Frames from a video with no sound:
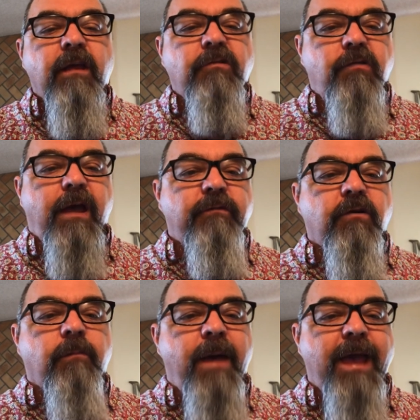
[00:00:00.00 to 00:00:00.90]
to have to
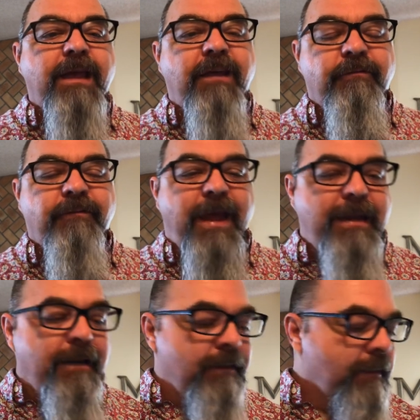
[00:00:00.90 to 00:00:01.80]
go back and
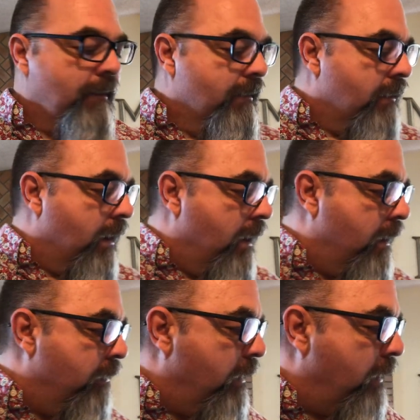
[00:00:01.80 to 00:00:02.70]
find it
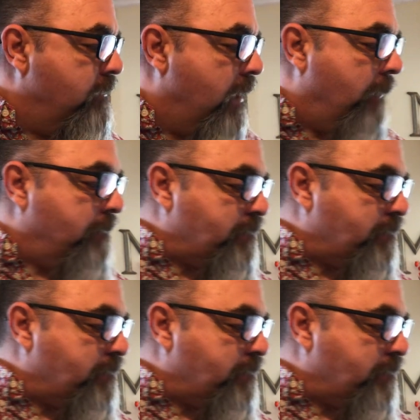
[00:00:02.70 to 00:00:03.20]
uh, the next time.